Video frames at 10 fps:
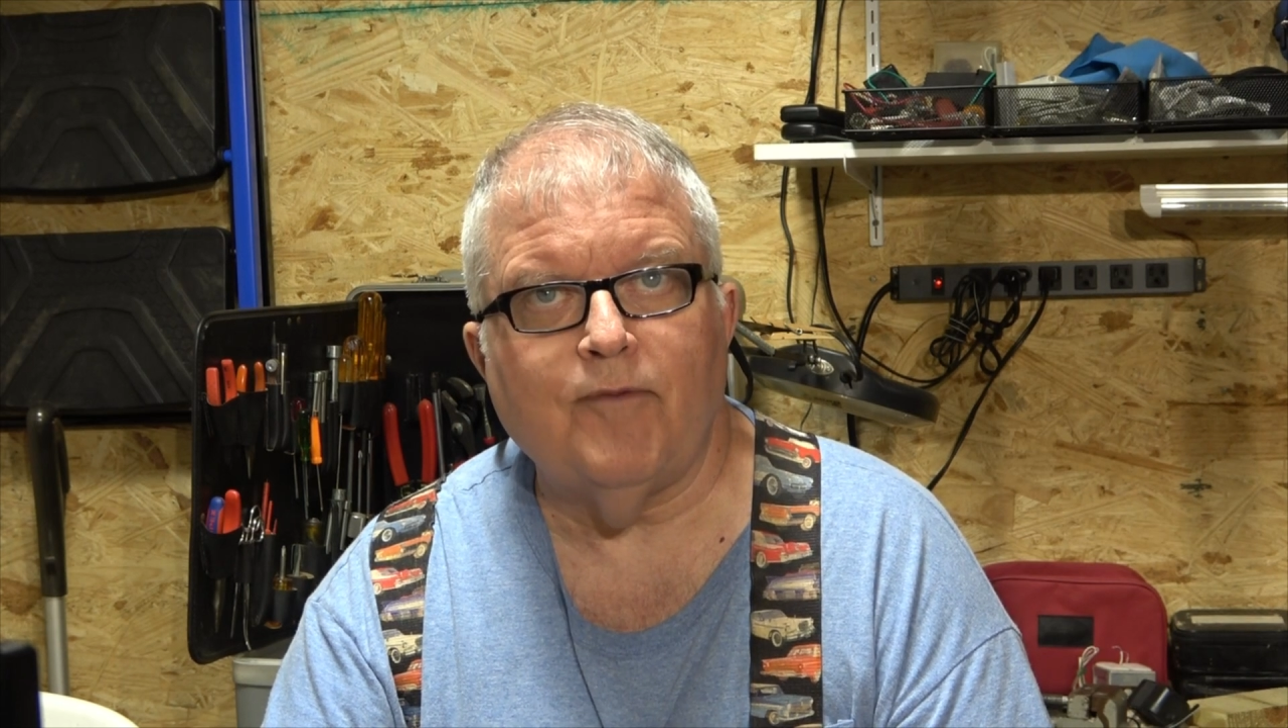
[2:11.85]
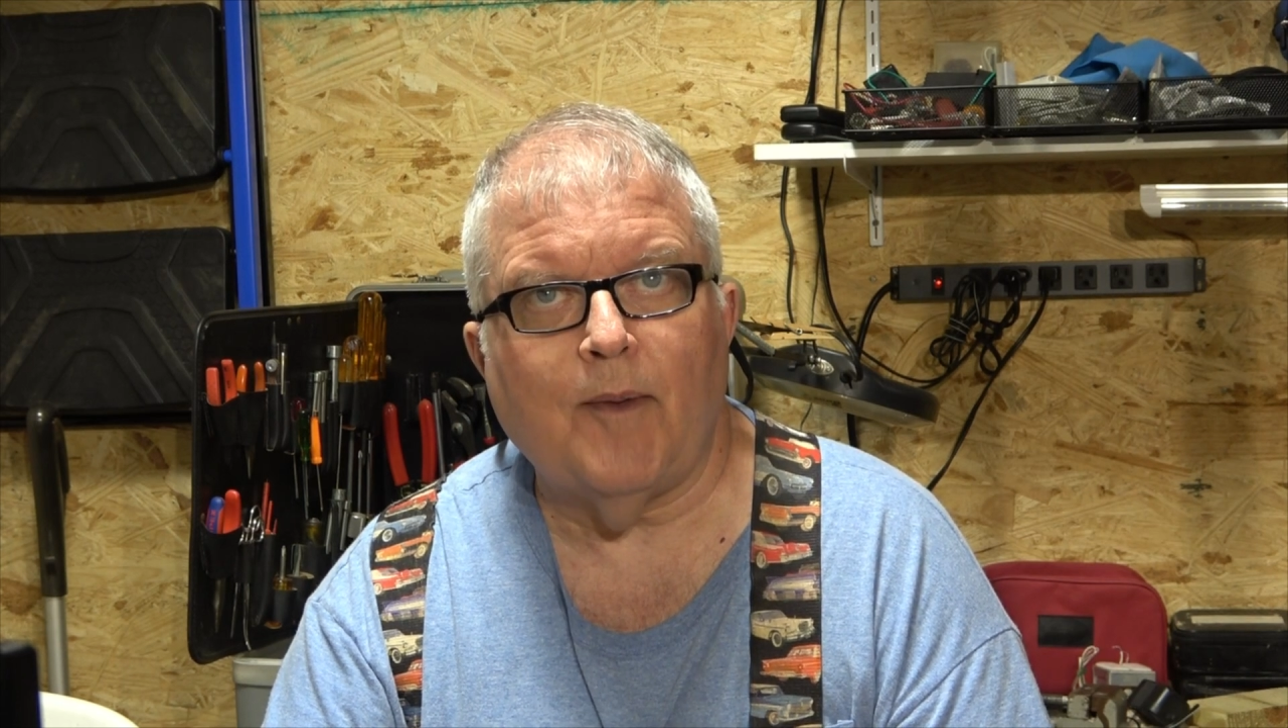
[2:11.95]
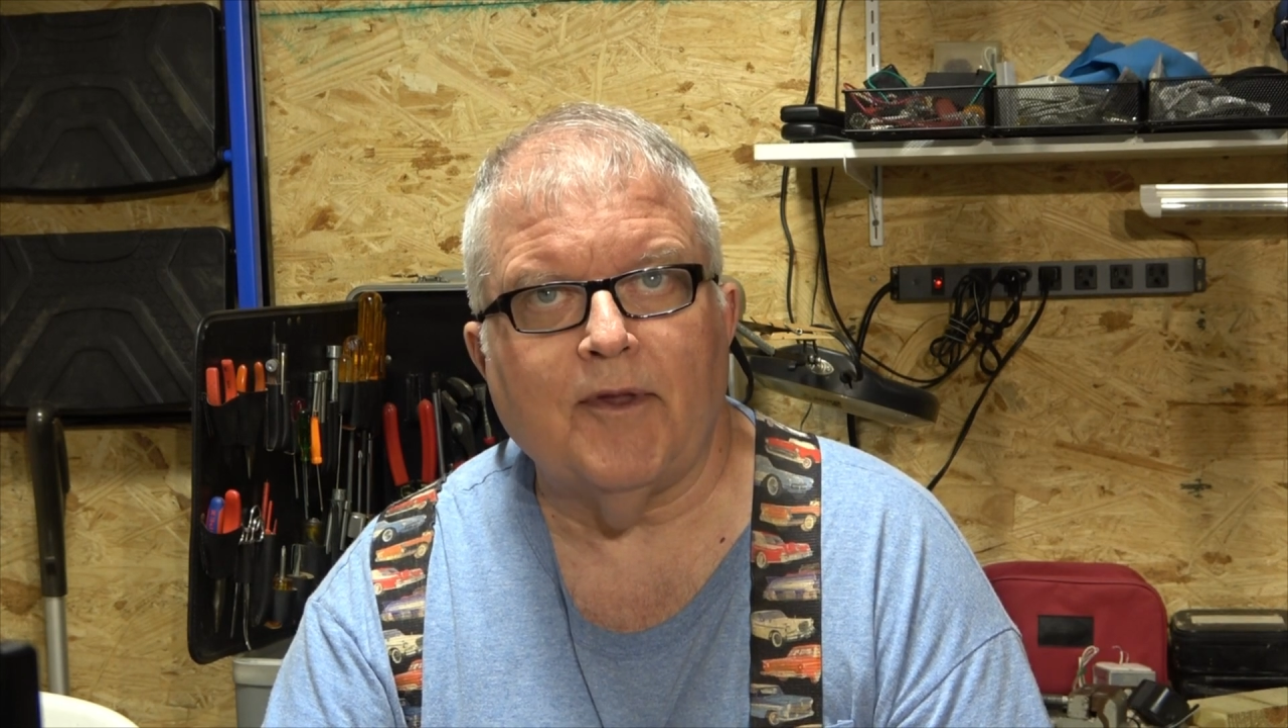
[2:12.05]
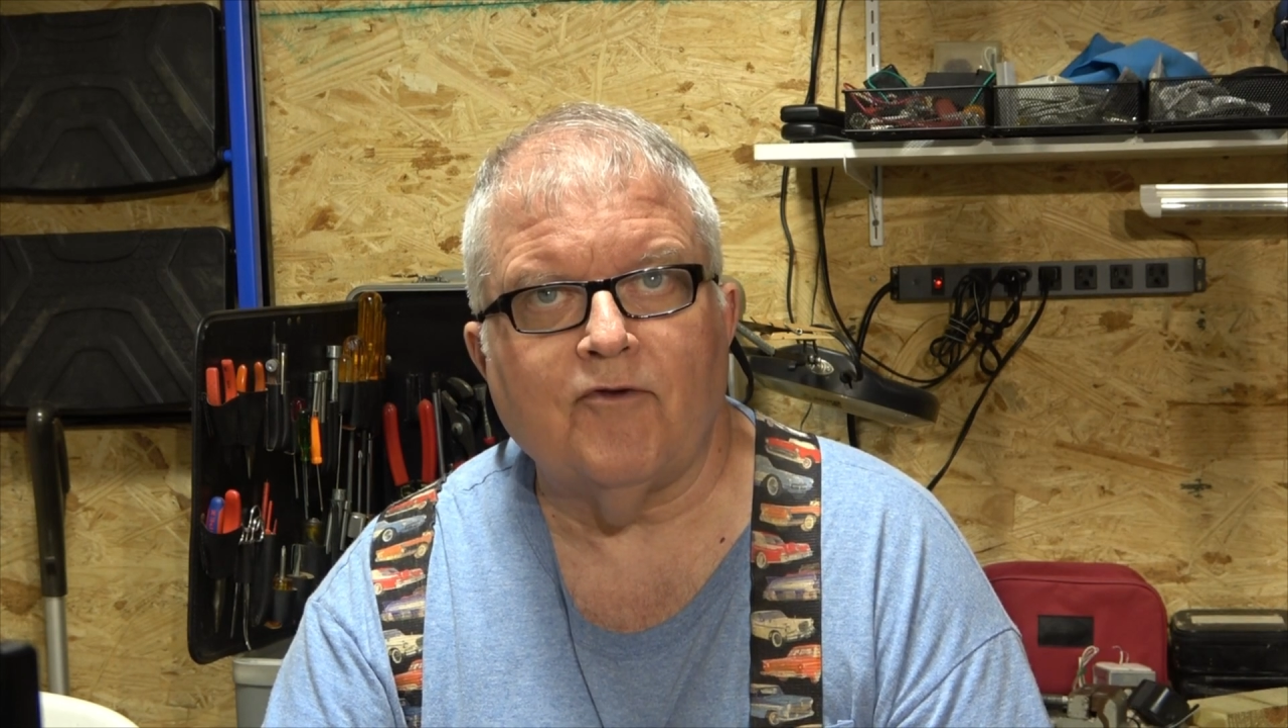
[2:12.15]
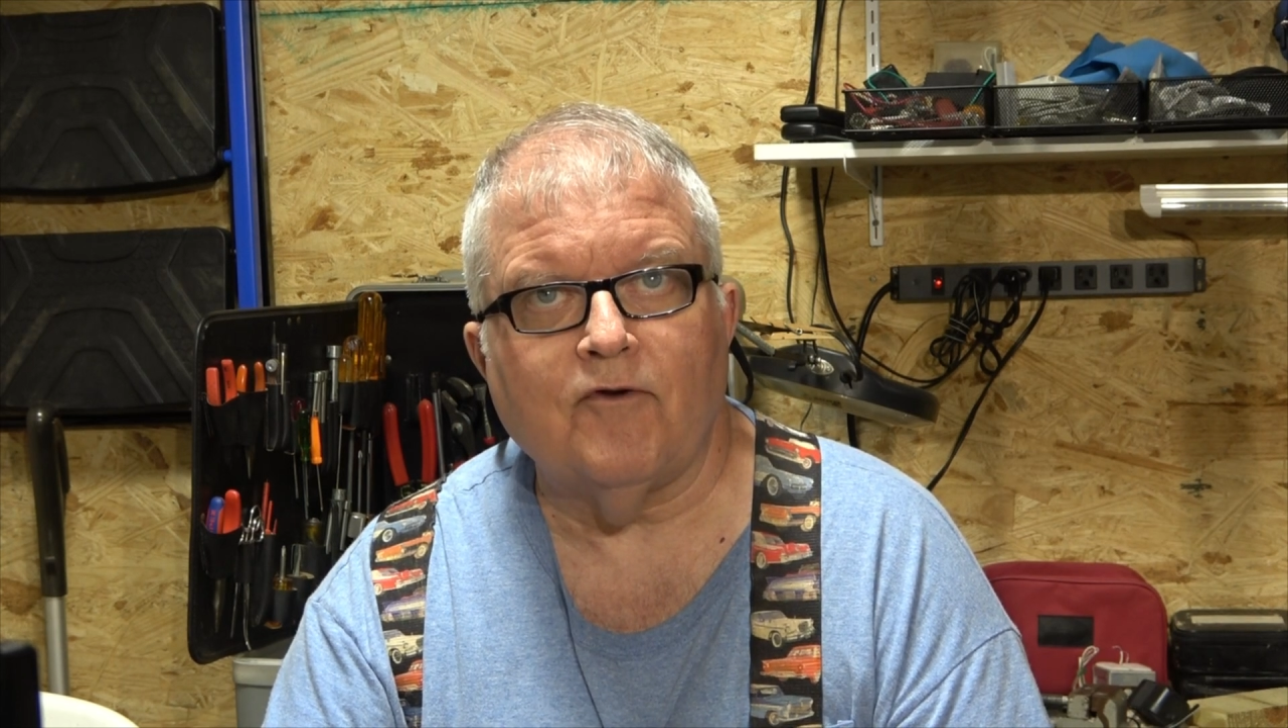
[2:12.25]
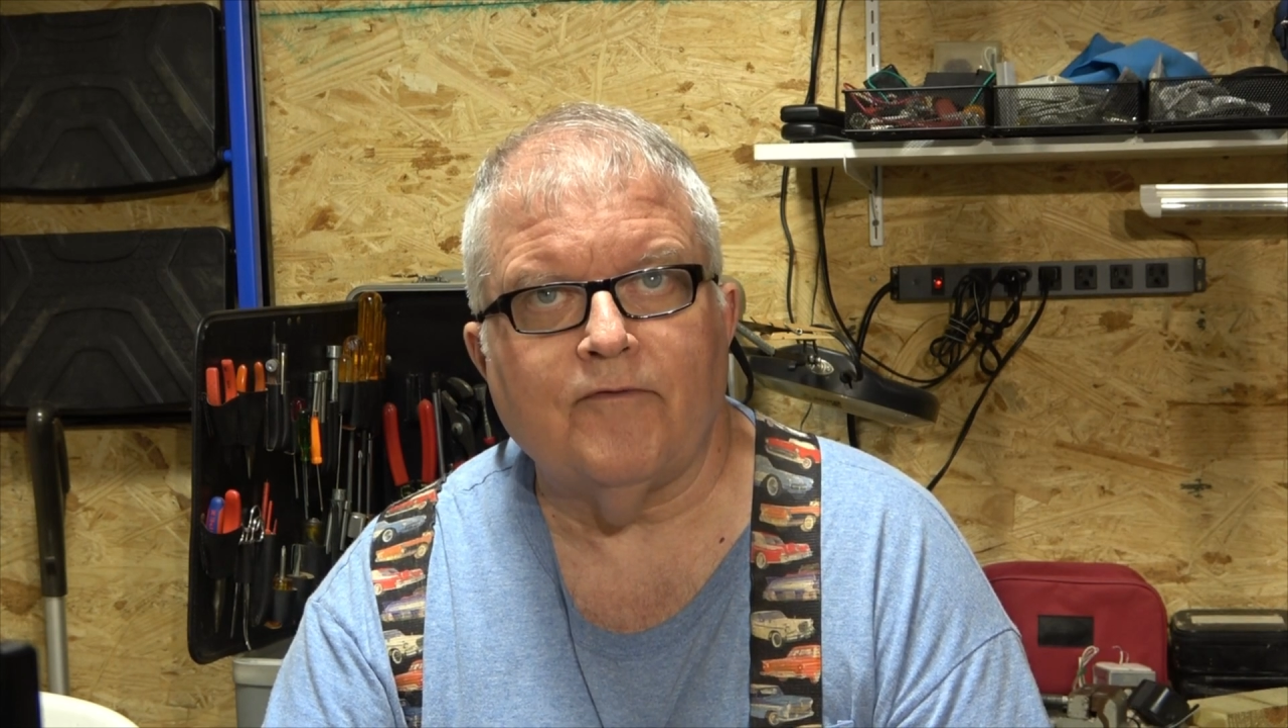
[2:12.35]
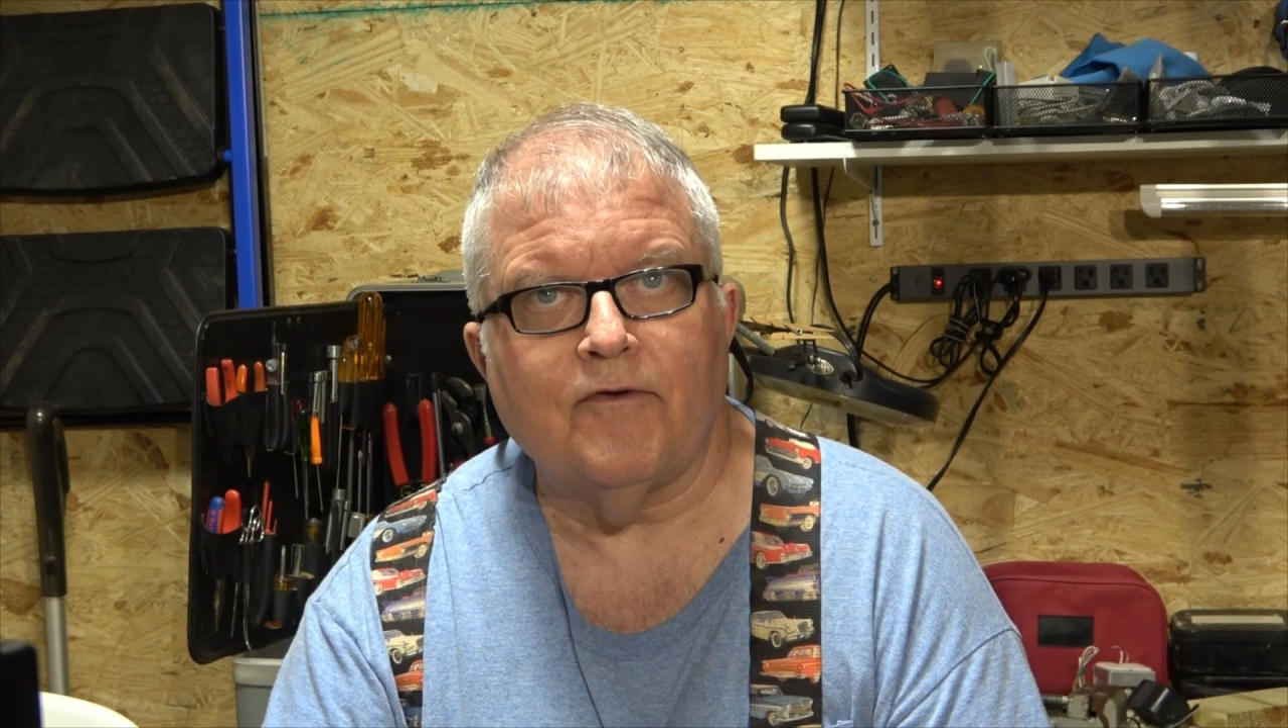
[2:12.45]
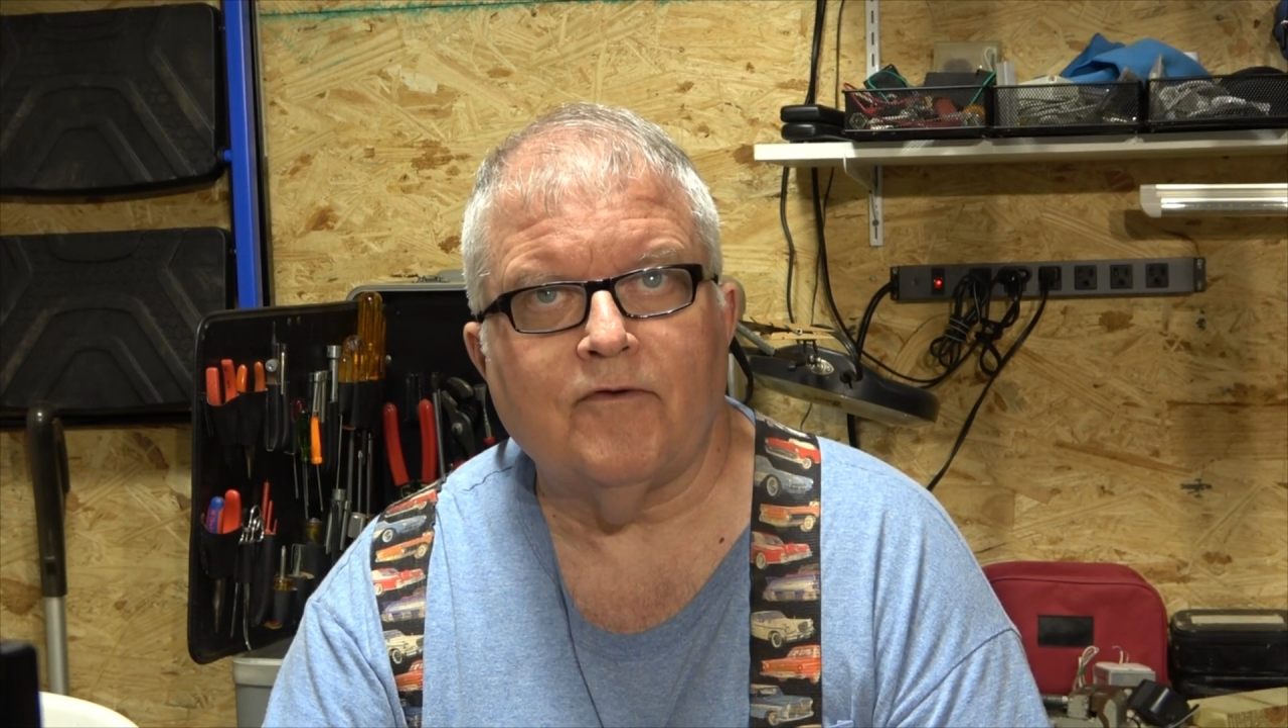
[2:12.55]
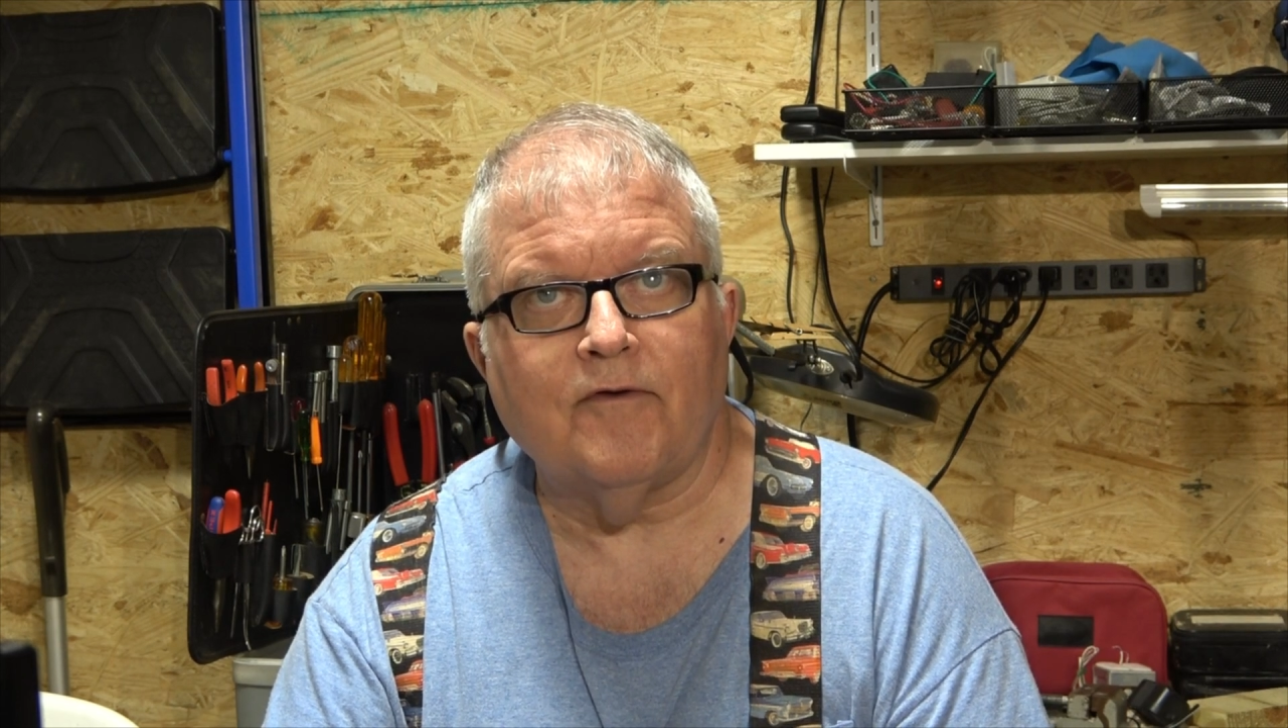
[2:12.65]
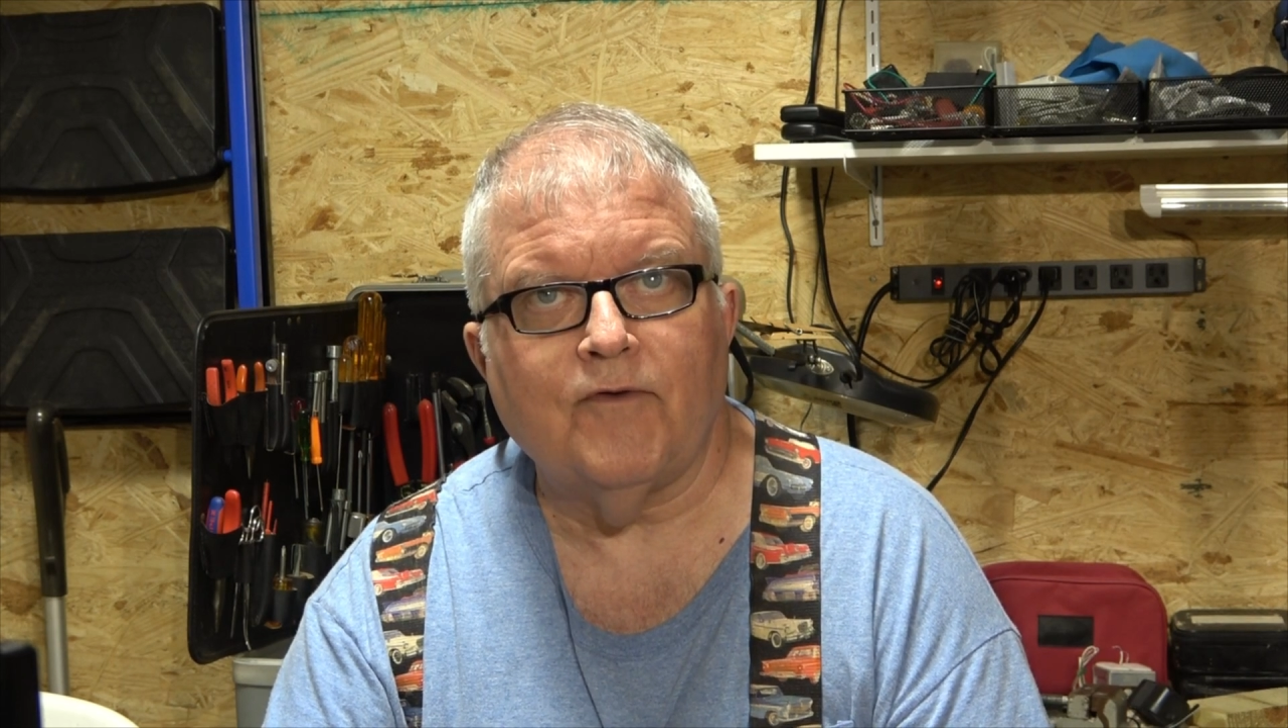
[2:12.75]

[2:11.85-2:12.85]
public service